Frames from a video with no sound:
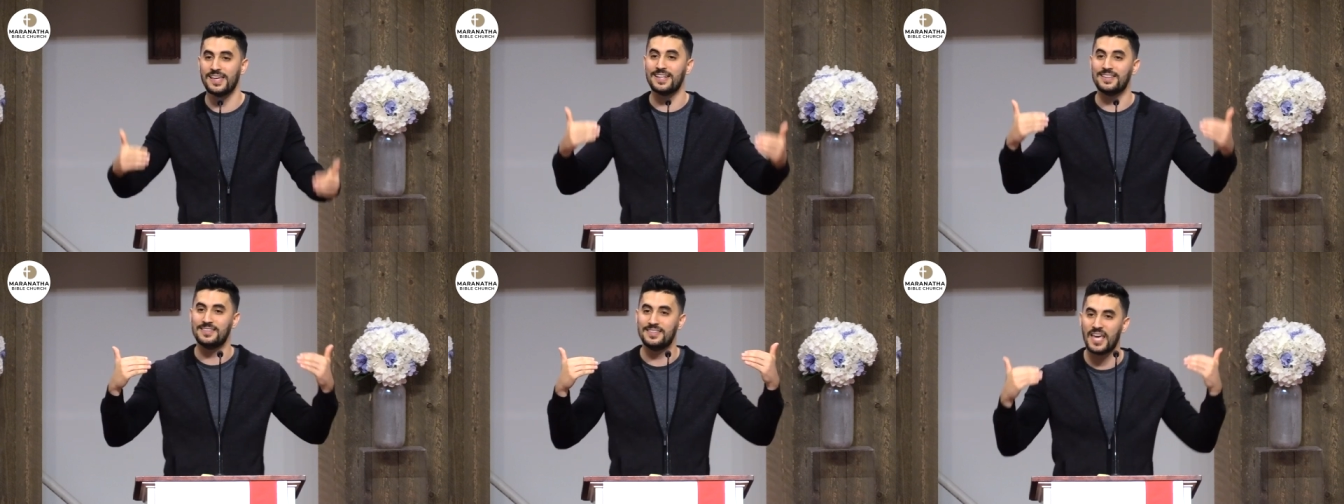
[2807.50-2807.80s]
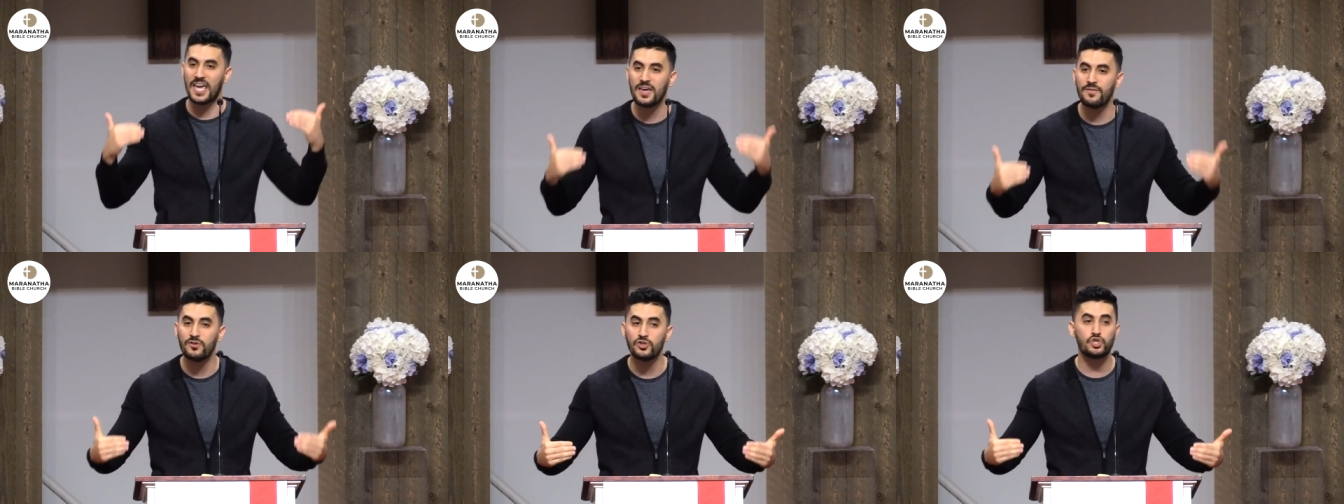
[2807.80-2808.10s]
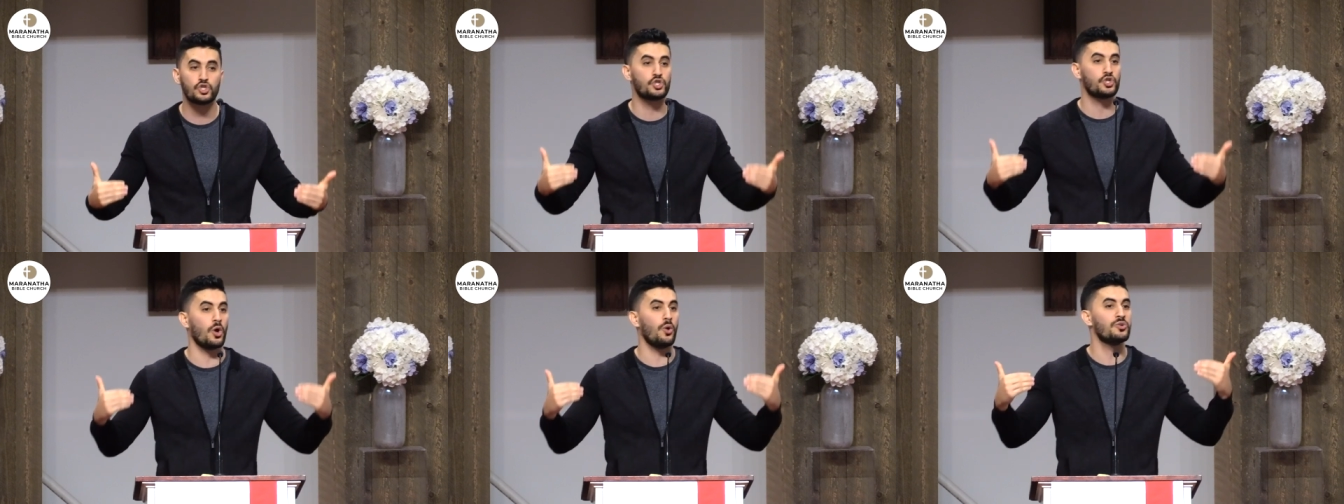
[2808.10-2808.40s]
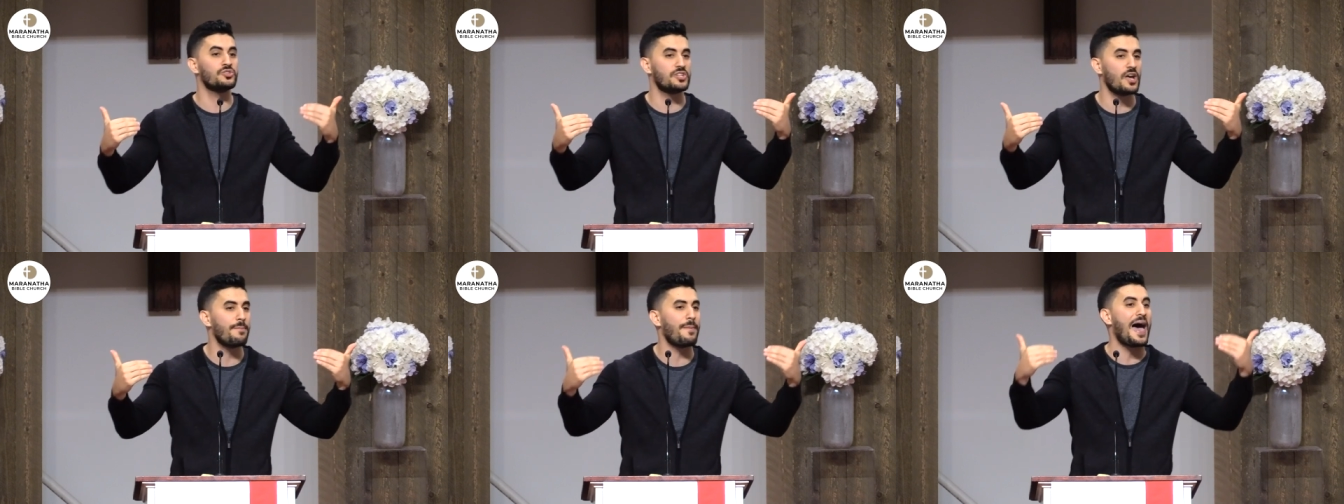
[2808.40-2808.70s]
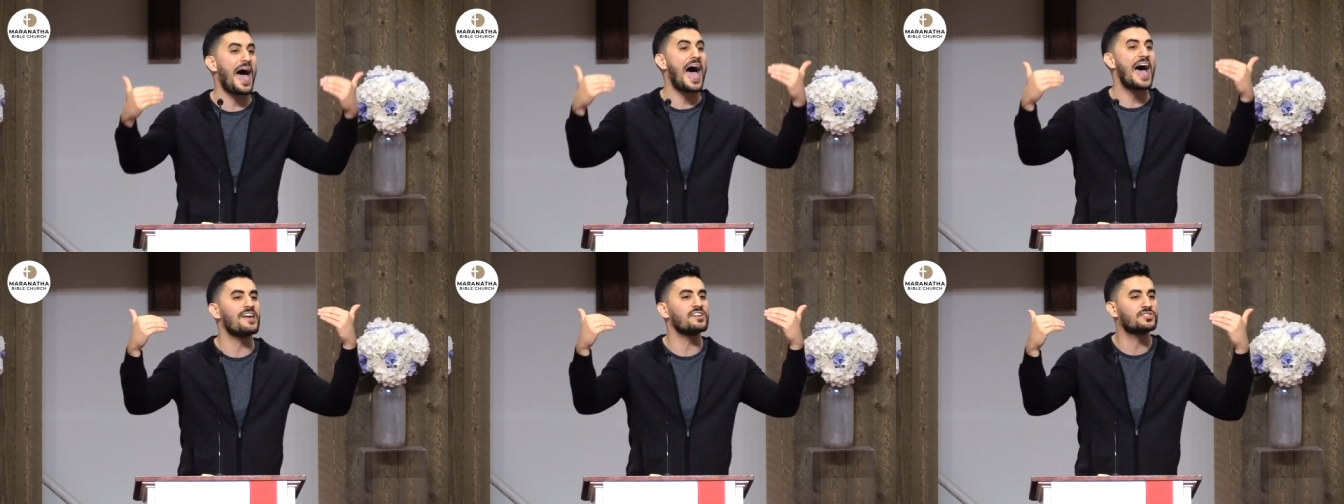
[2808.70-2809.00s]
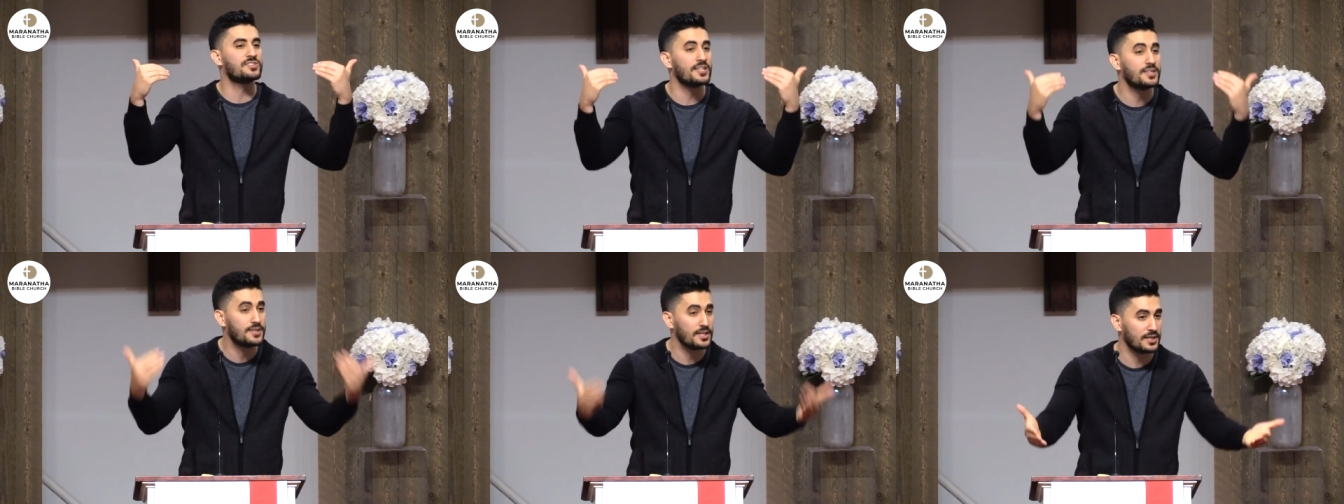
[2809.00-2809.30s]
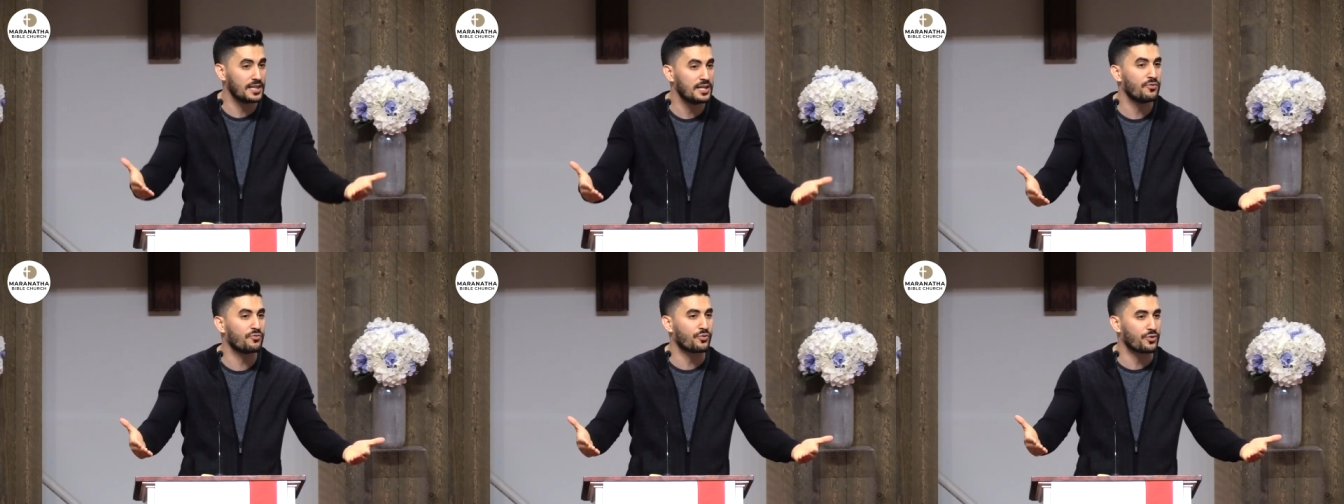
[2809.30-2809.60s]
that David shows up as the
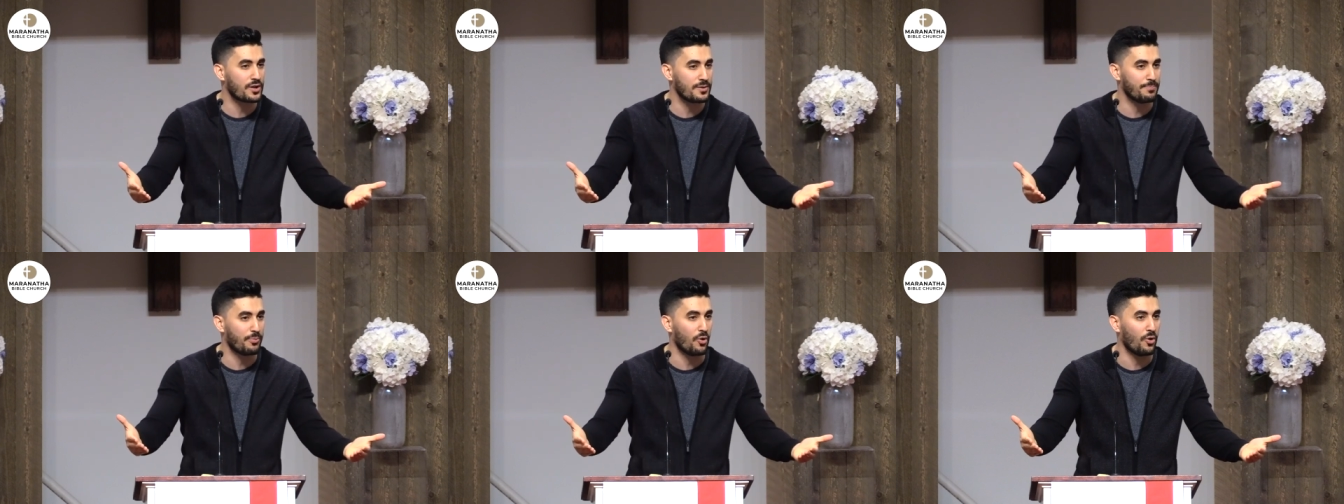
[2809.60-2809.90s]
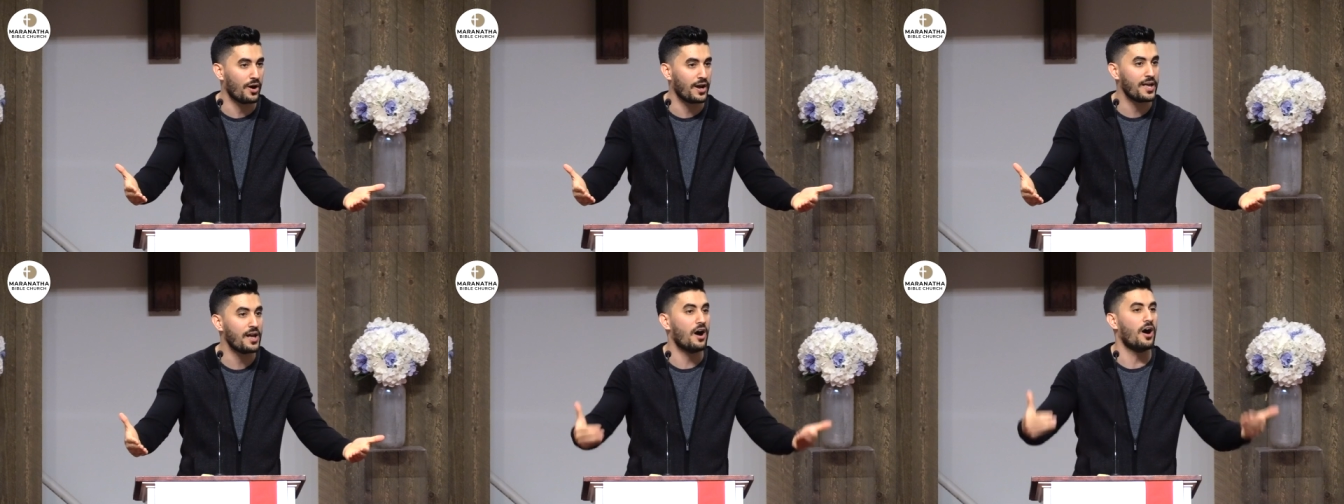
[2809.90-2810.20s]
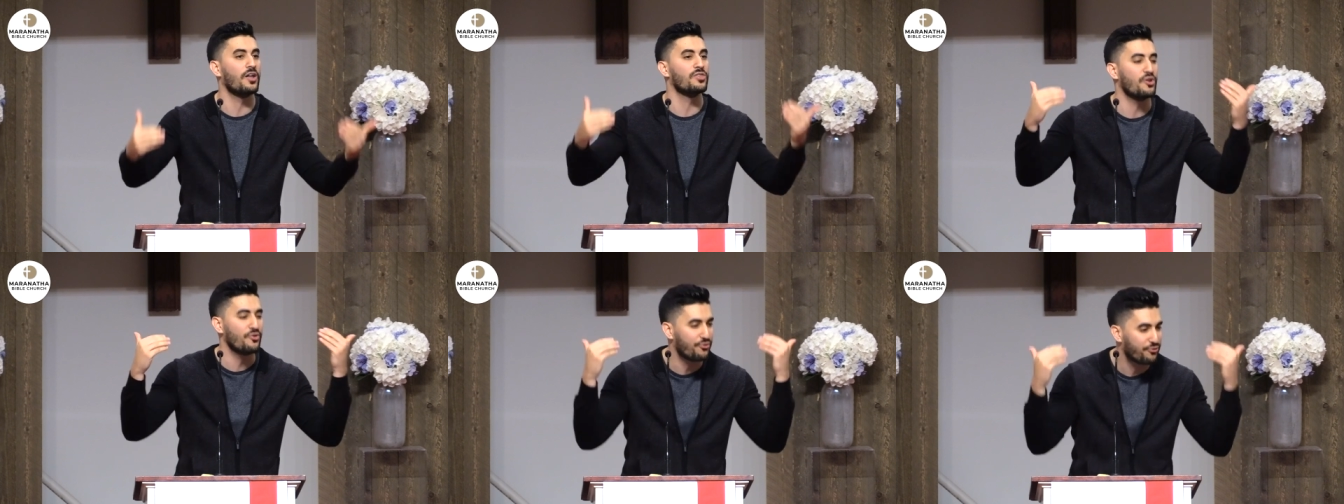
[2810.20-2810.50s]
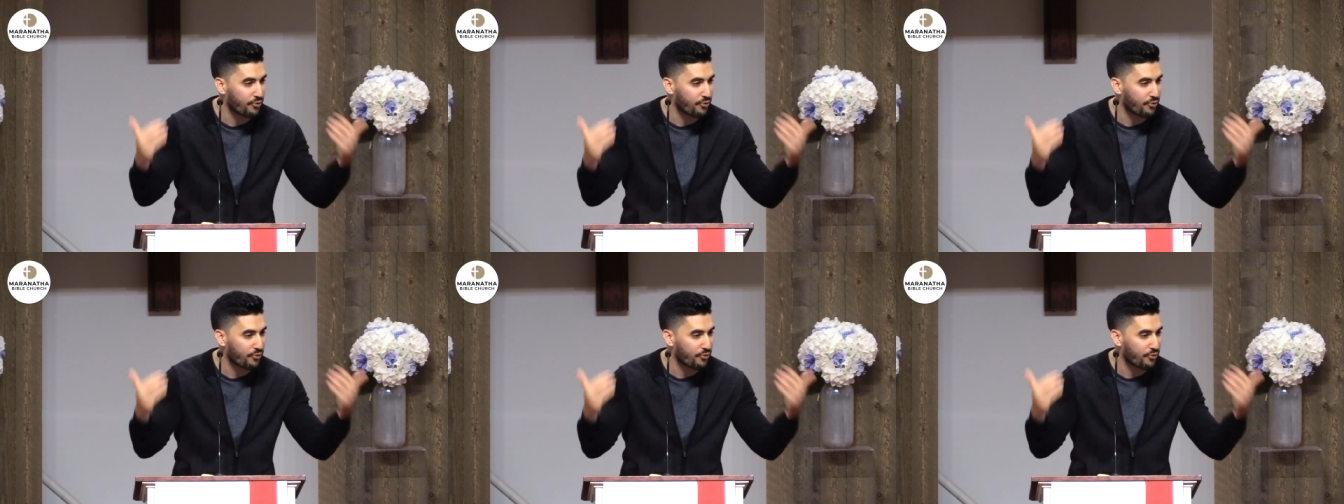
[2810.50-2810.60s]
delivery boy on the